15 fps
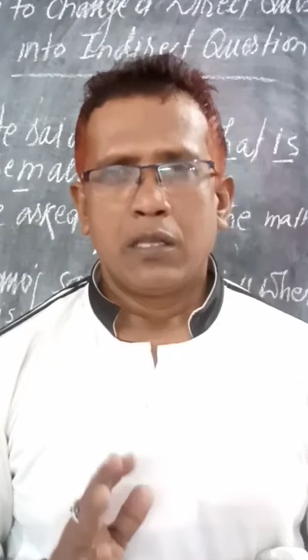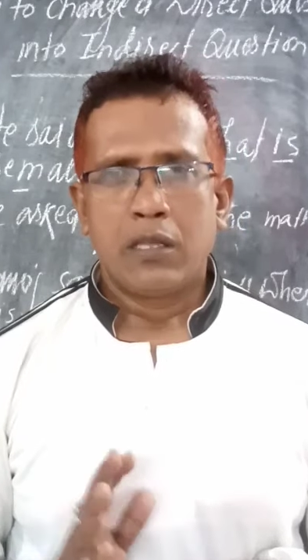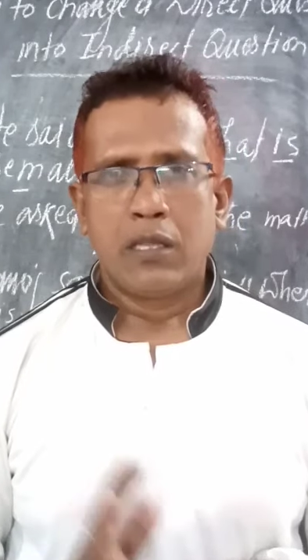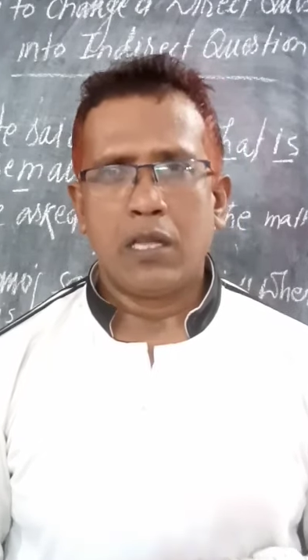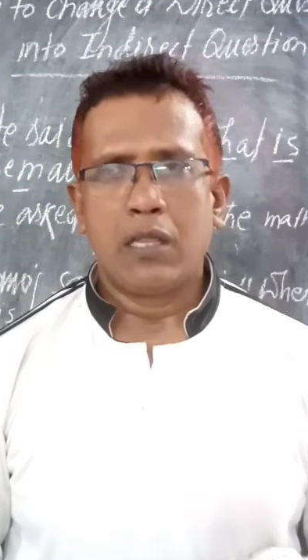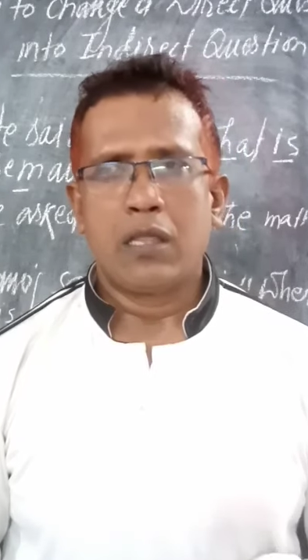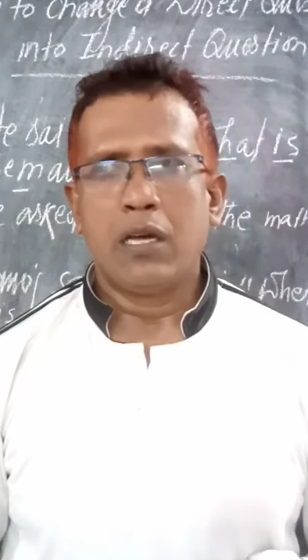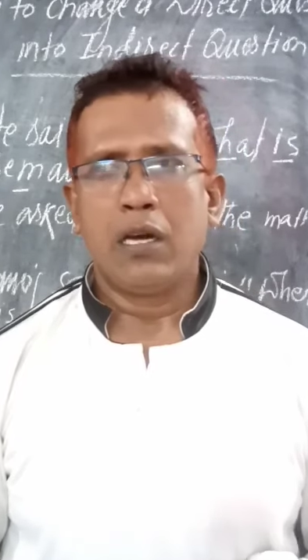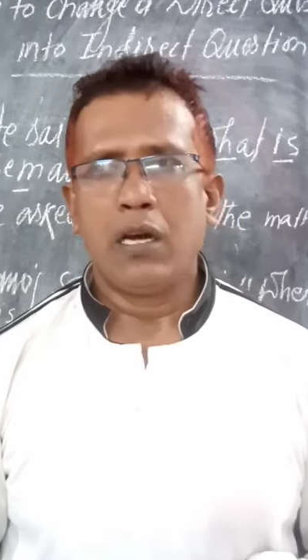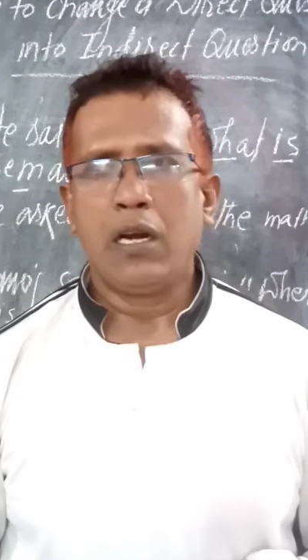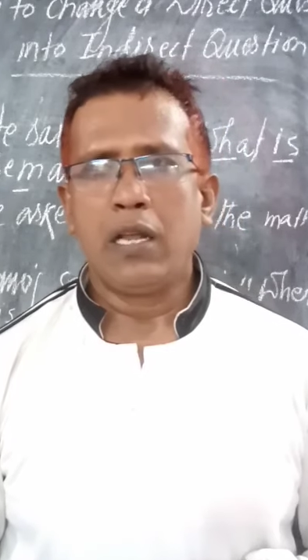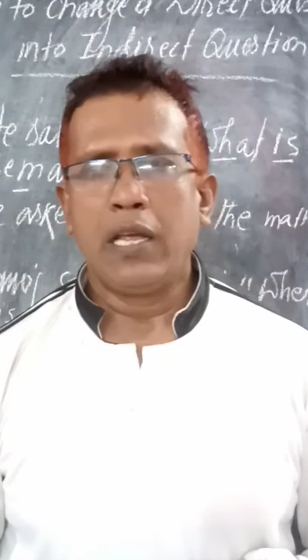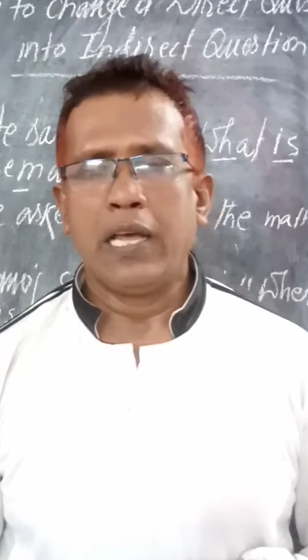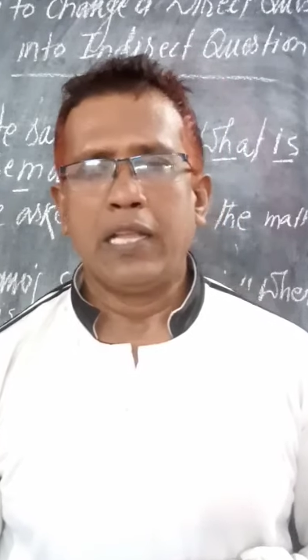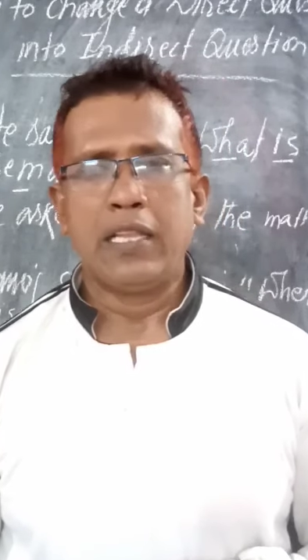The
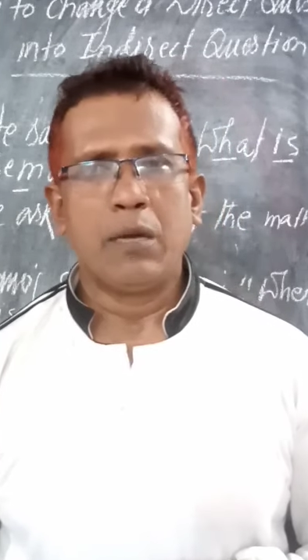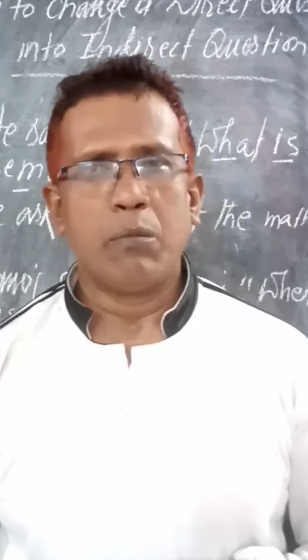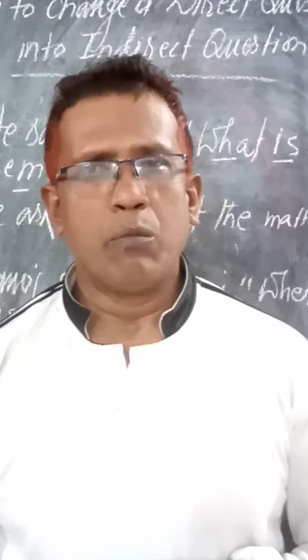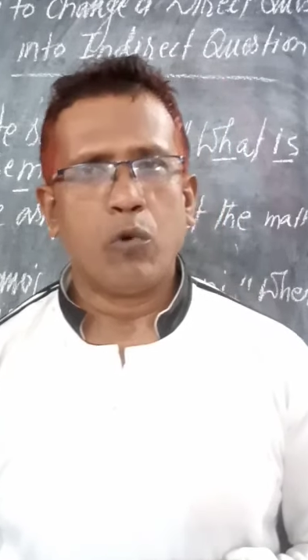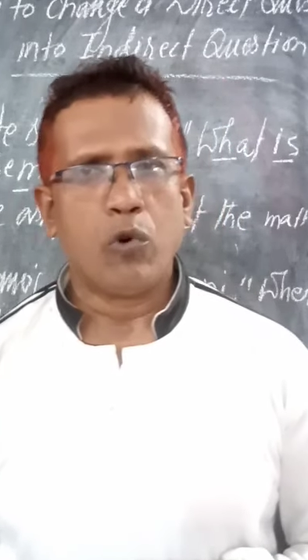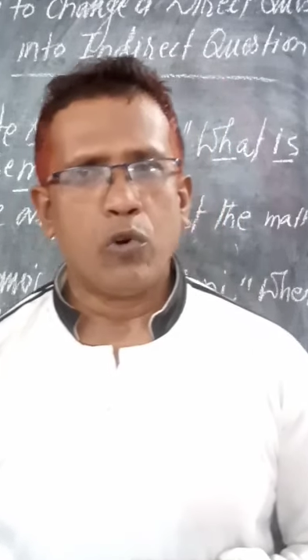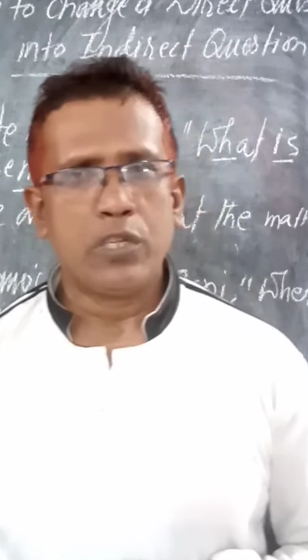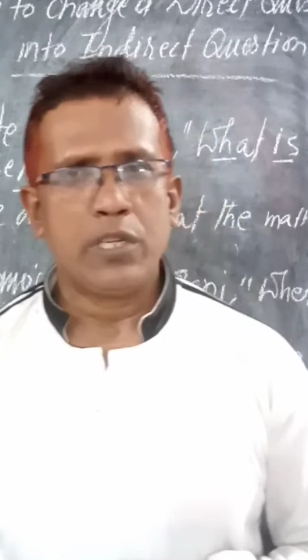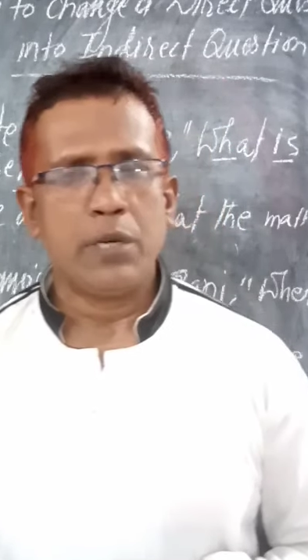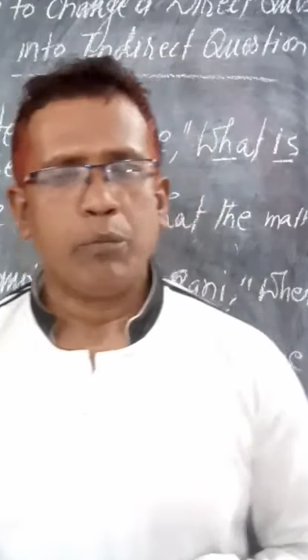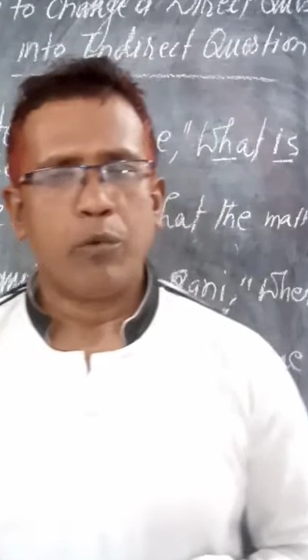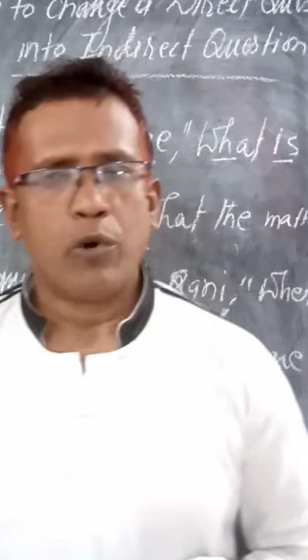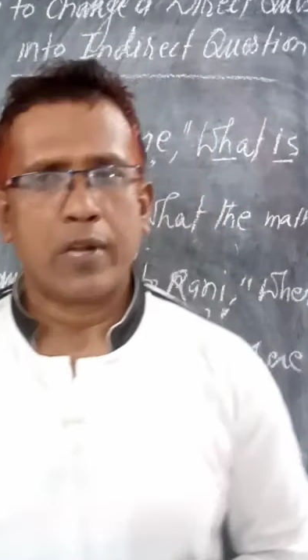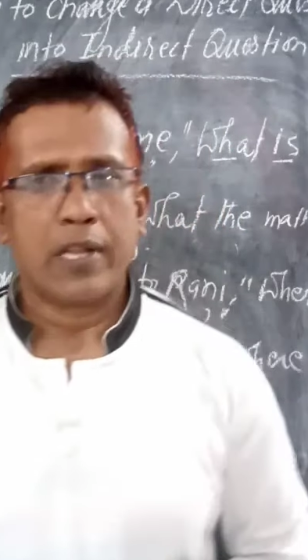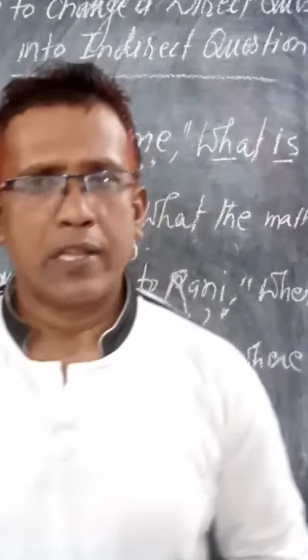third and the most
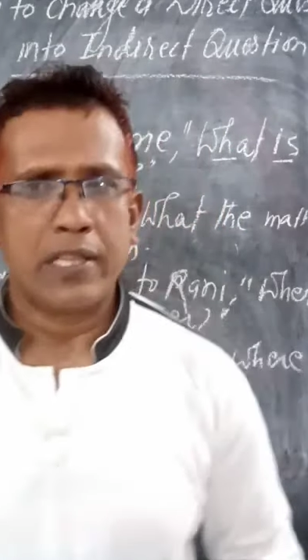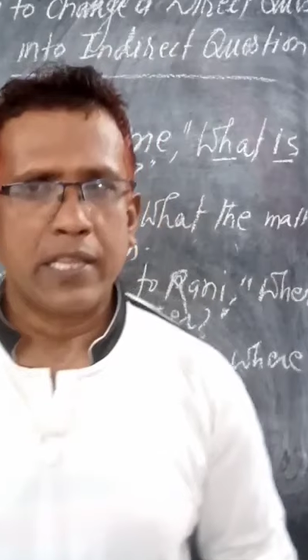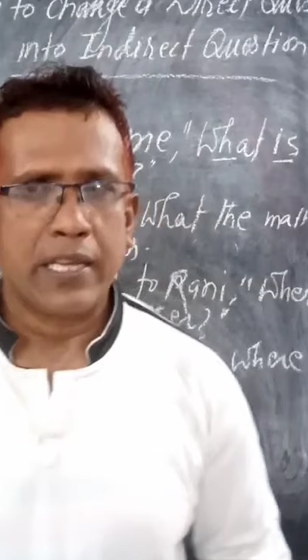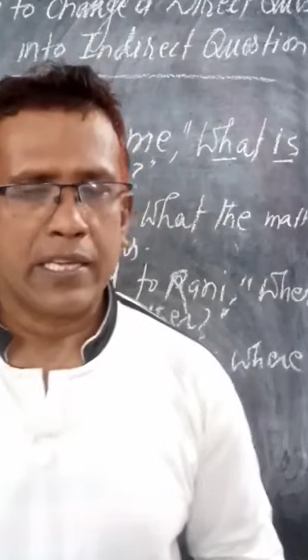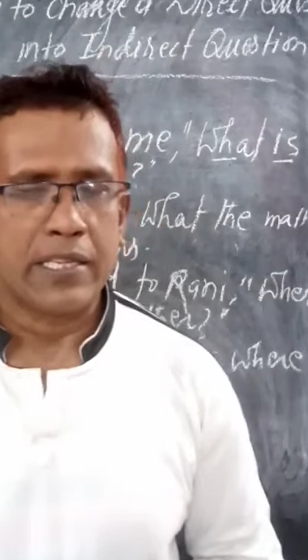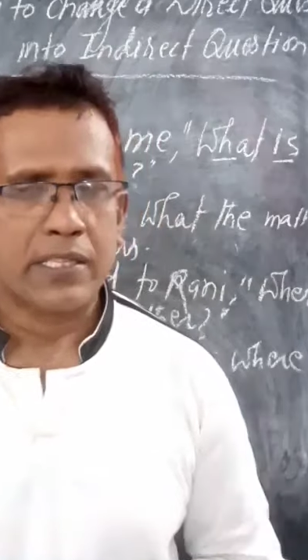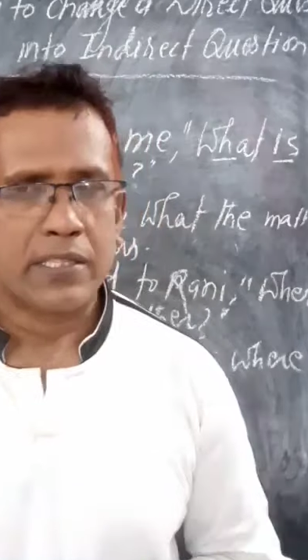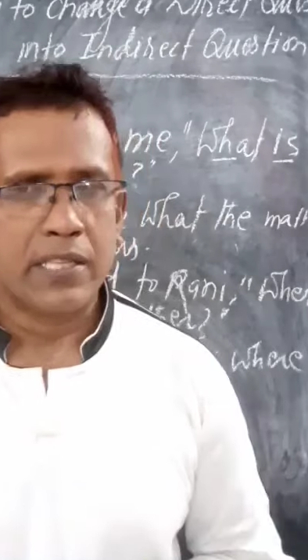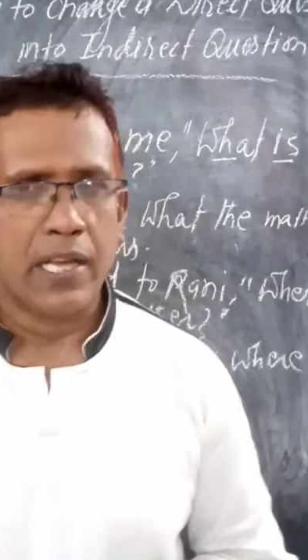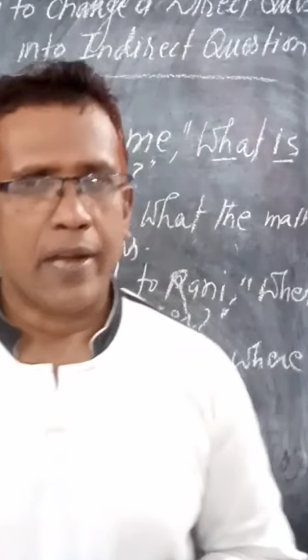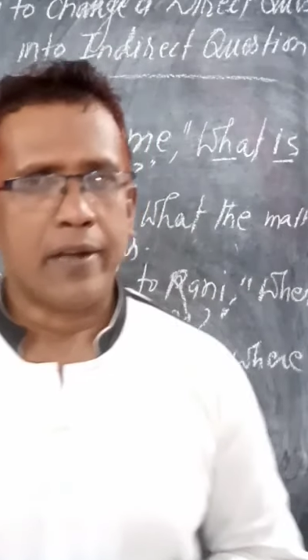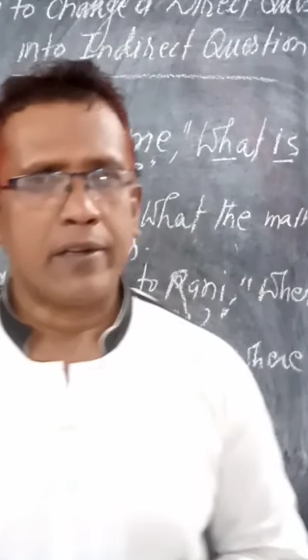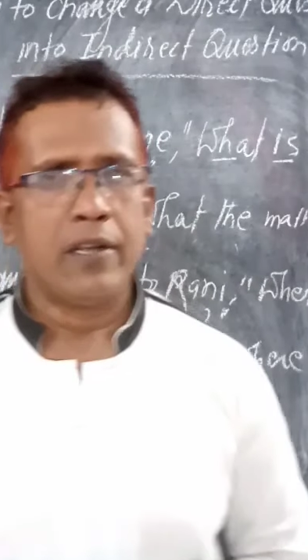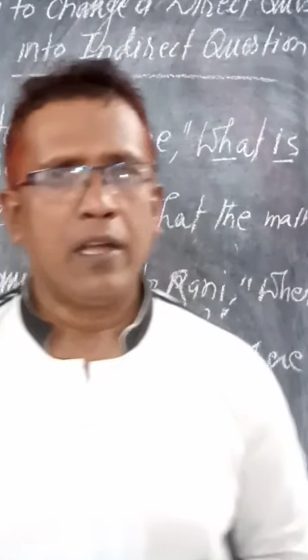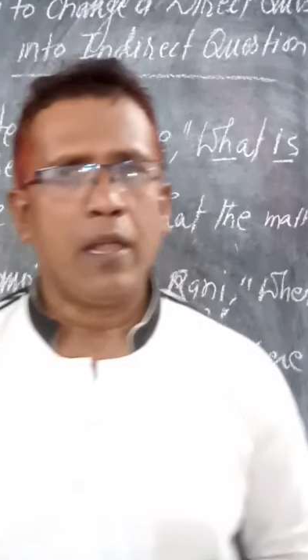important thing is
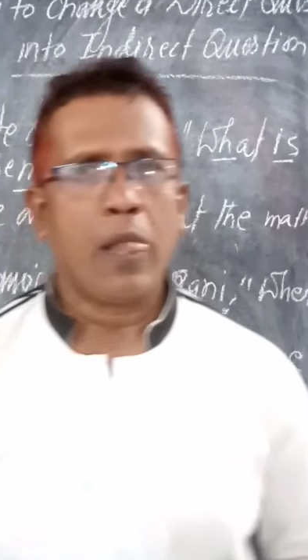that